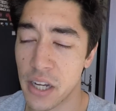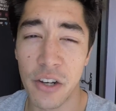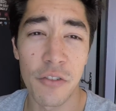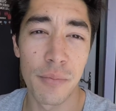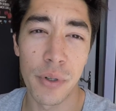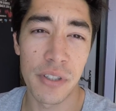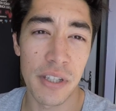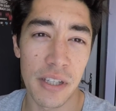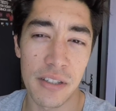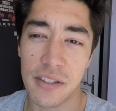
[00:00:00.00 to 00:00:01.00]
I kind of
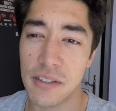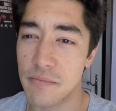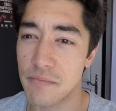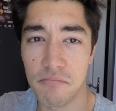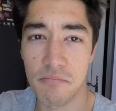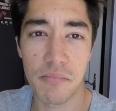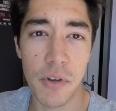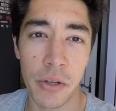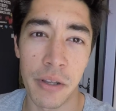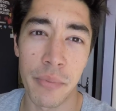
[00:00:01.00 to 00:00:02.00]
booked it
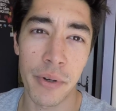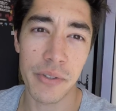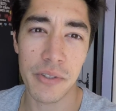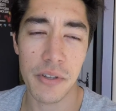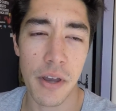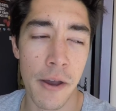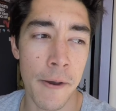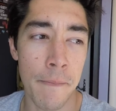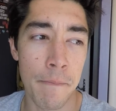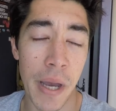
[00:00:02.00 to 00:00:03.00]
on impulse
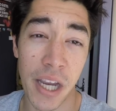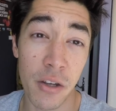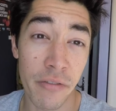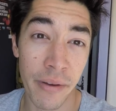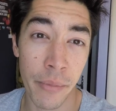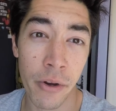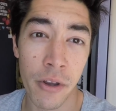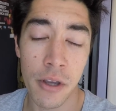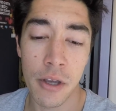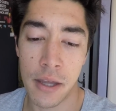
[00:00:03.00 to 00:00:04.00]
back in November,
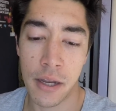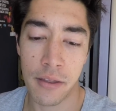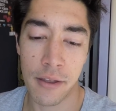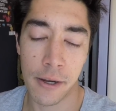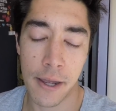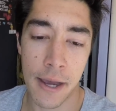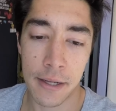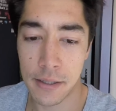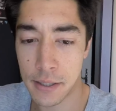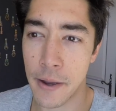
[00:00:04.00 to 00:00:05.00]
and then I thought
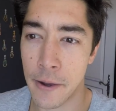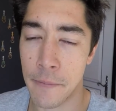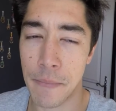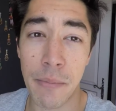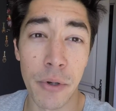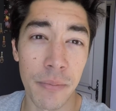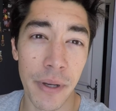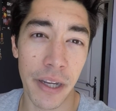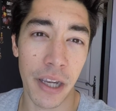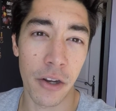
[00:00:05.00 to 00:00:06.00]
I booked
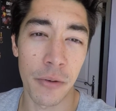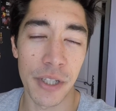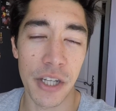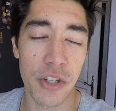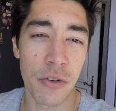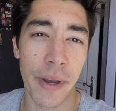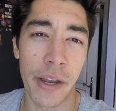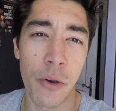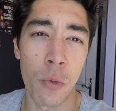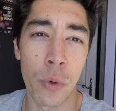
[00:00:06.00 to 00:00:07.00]
my accommodation
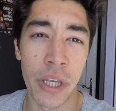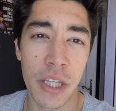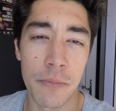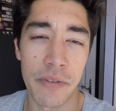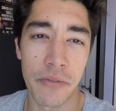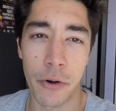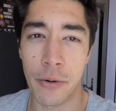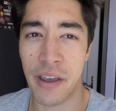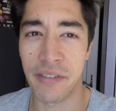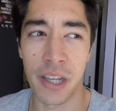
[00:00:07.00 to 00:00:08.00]
about a week before
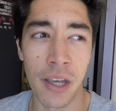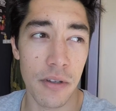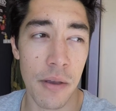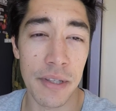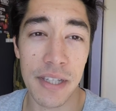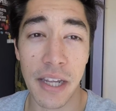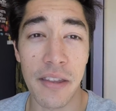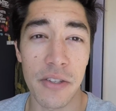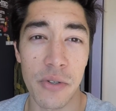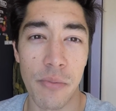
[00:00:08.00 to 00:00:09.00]
arriving. I mean,
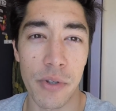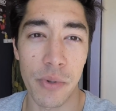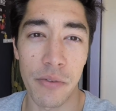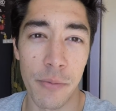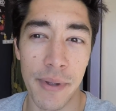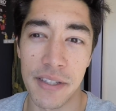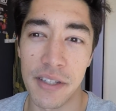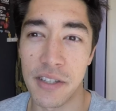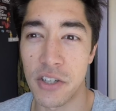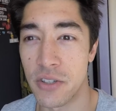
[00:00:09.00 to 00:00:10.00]
taking this trip was one of the best
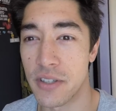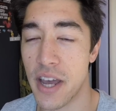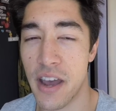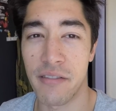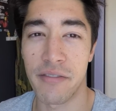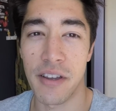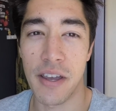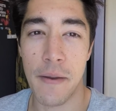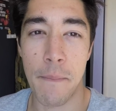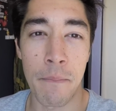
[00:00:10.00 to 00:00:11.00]
decisions I've
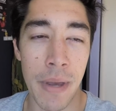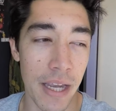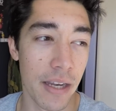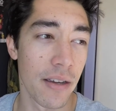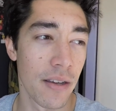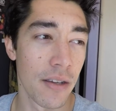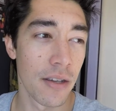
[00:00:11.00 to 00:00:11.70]
made.